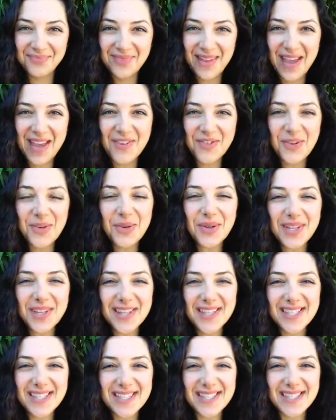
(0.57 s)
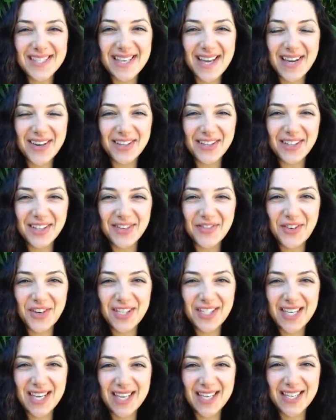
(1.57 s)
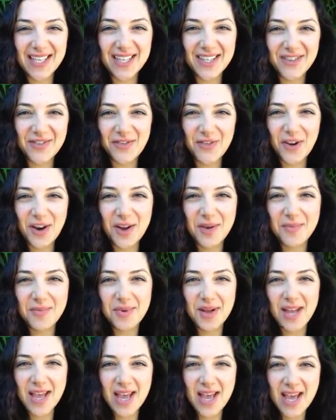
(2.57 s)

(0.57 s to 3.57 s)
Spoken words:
Hey everyone, this is Natalie Vartanian from